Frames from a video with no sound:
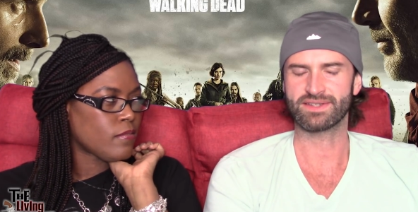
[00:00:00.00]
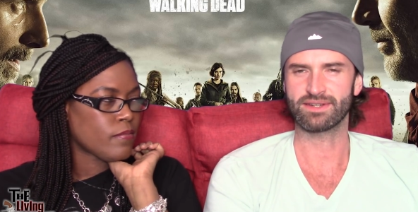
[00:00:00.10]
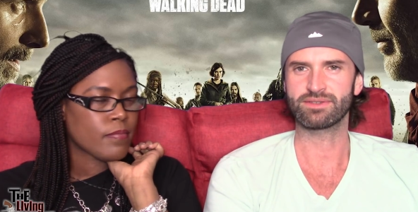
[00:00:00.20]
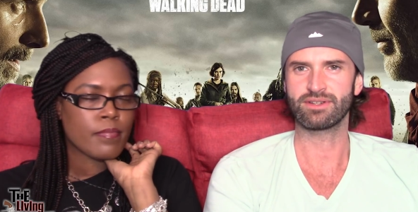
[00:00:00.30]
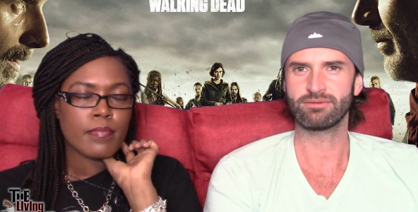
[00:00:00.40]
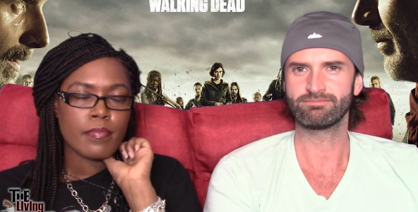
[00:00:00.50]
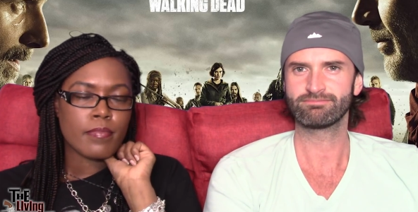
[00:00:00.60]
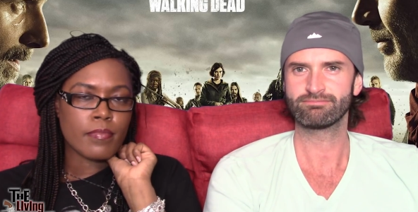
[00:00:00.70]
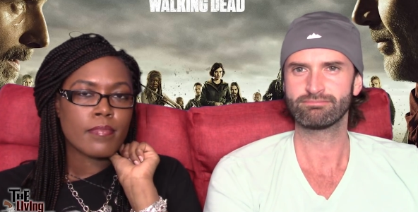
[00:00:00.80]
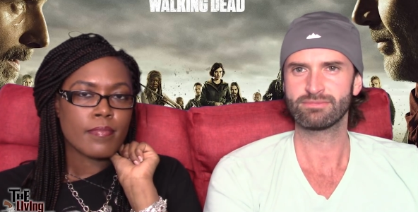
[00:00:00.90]
Speaker 1: so too.
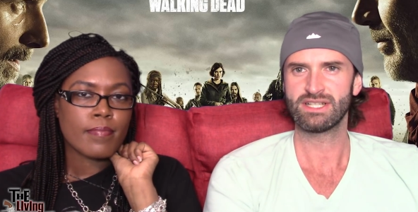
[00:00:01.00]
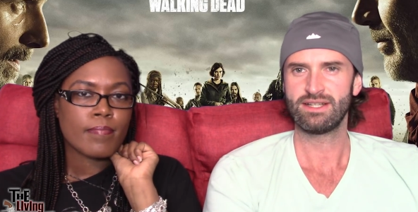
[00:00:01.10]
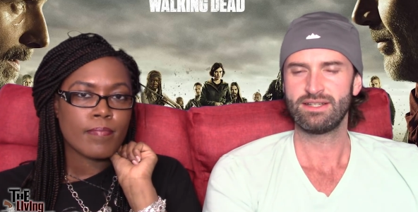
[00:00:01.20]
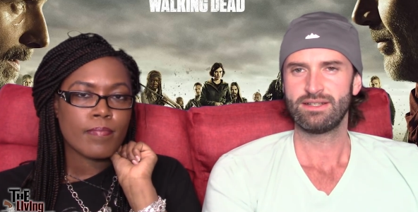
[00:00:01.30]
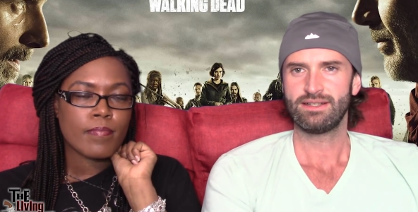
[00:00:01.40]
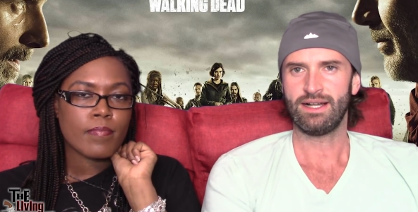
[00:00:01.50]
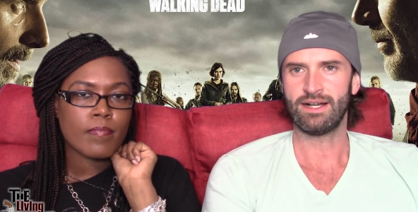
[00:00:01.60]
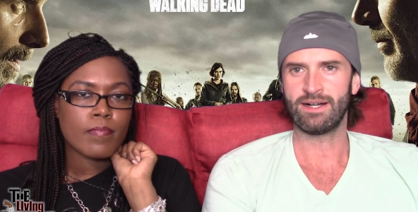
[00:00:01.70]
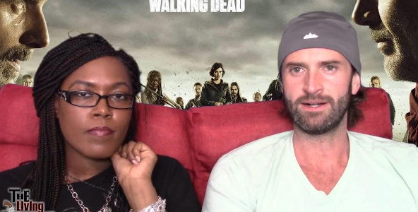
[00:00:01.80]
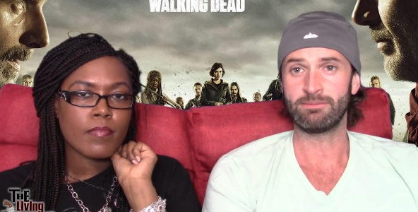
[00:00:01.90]

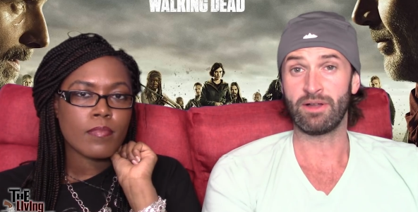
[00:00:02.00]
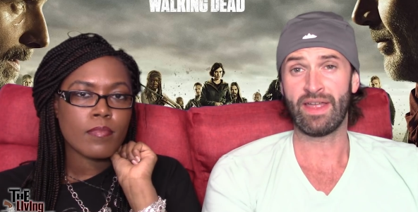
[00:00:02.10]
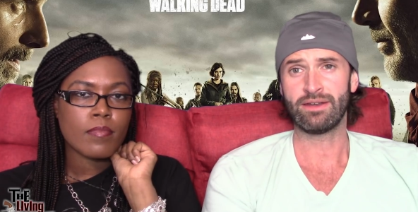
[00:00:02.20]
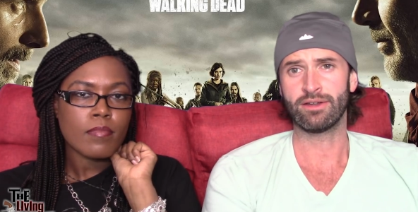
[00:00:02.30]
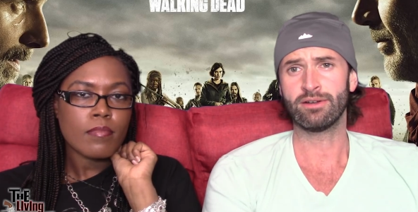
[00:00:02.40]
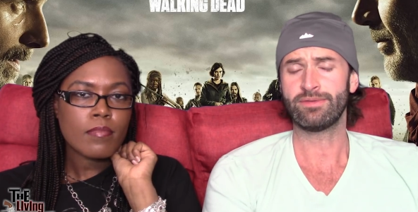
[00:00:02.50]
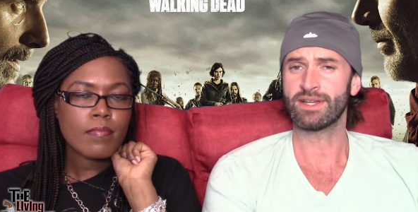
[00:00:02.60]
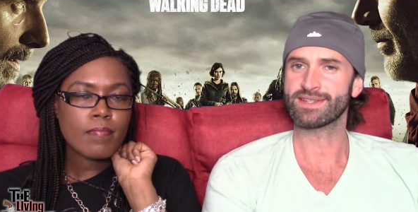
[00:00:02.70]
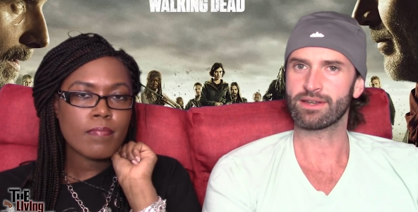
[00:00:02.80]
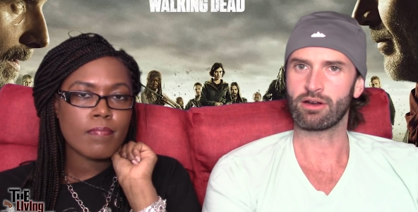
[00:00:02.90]
Um, on that note, if you
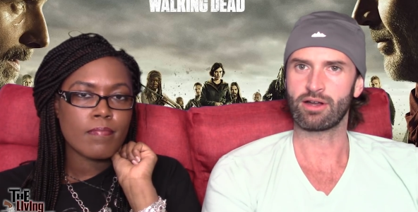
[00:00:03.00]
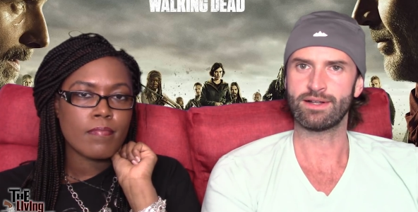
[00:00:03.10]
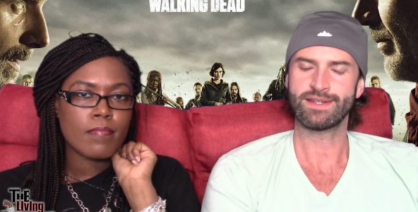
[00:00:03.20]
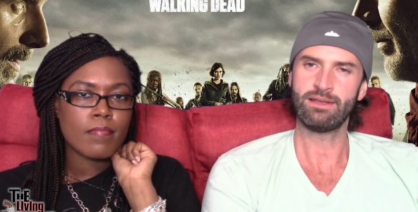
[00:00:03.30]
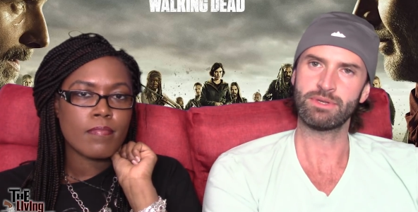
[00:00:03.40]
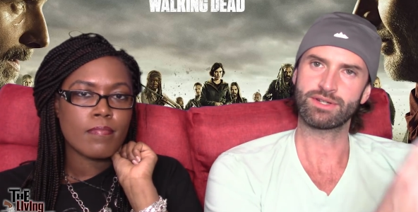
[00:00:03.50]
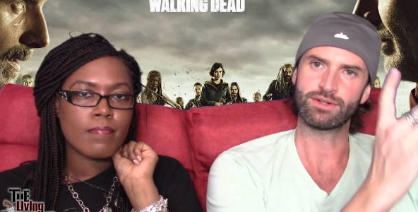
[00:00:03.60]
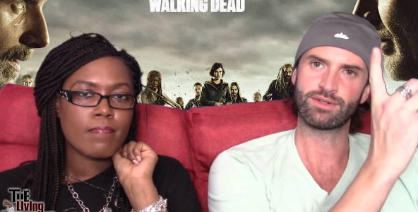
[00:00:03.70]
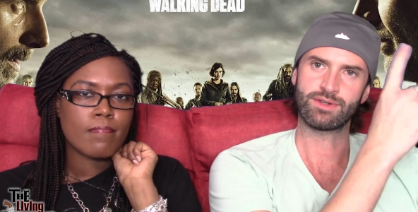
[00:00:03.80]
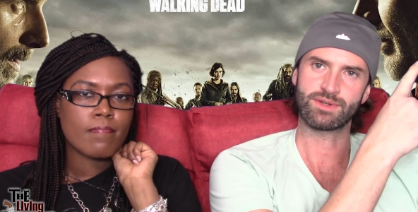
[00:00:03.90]
guys like our content, make
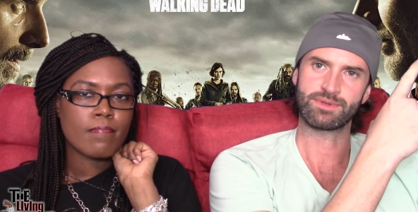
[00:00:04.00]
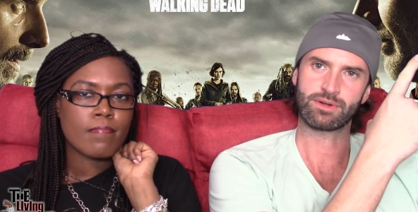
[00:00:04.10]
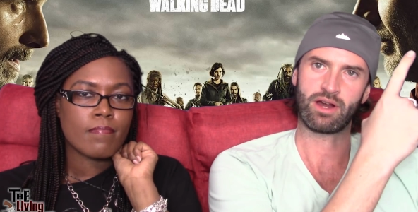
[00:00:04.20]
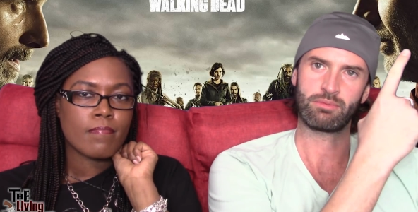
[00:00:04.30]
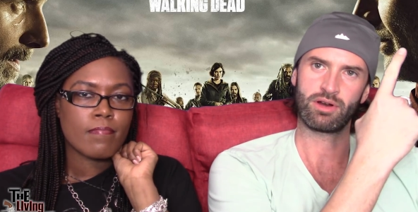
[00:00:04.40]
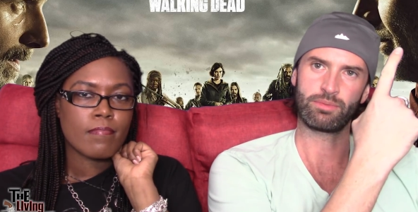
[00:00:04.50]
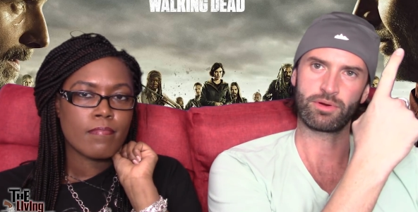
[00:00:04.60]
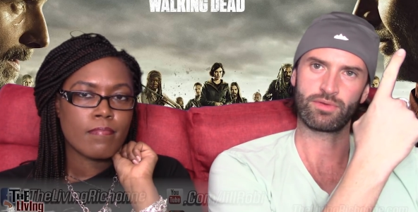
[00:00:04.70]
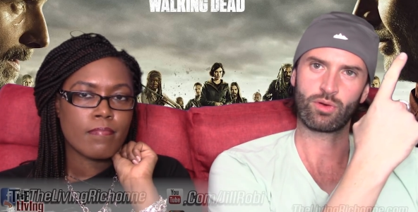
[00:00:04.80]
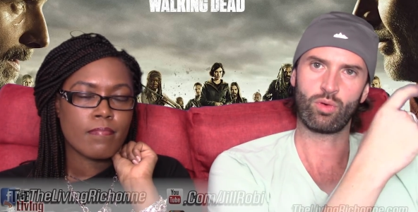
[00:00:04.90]
sure to subscribe right up
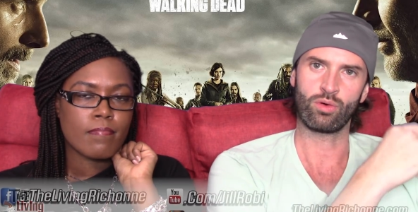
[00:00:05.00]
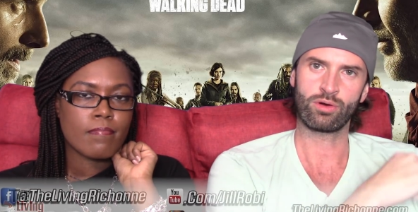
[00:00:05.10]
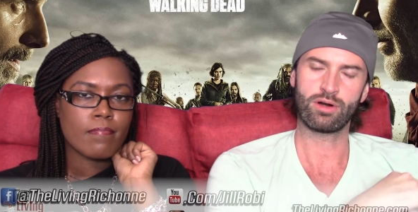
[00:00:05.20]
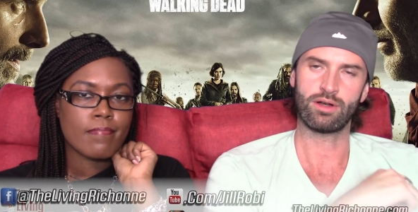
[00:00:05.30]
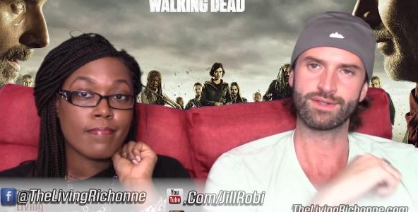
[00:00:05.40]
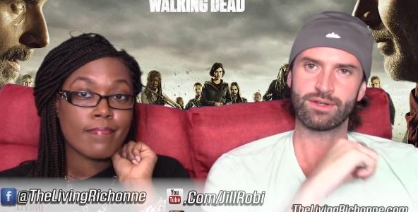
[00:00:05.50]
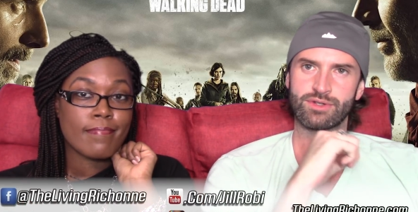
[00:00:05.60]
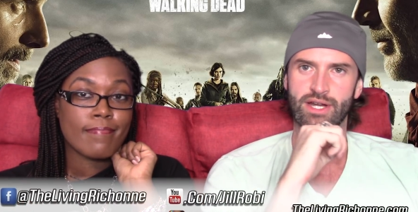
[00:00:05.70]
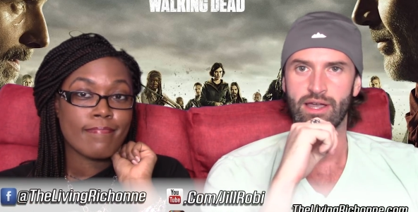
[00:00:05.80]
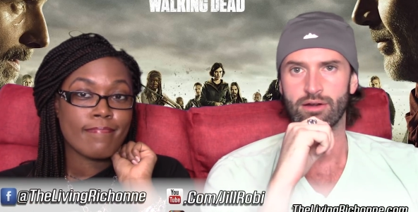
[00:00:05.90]
here in the corner. Also,
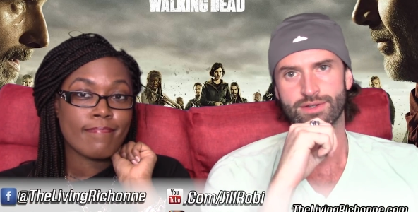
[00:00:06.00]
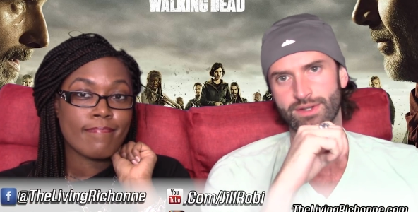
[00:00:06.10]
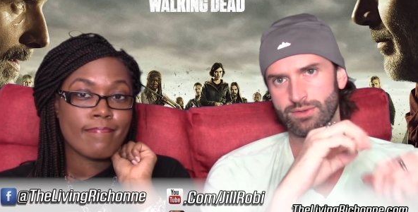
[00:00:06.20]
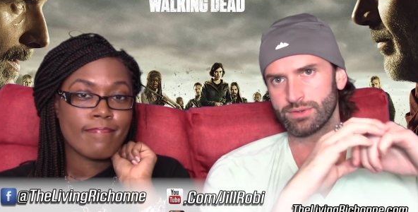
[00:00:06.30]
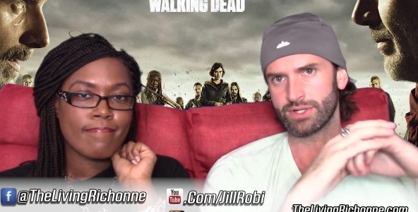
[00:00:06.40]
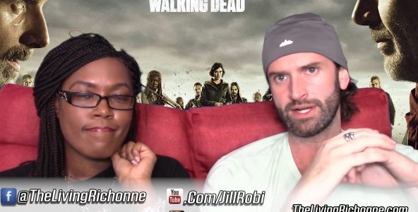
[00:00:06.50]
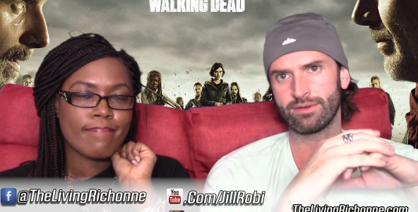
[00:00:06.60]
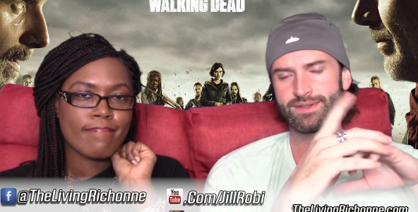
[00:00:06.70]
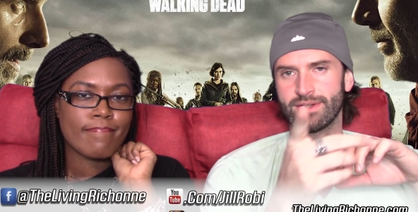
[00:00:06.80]
check out our social channels,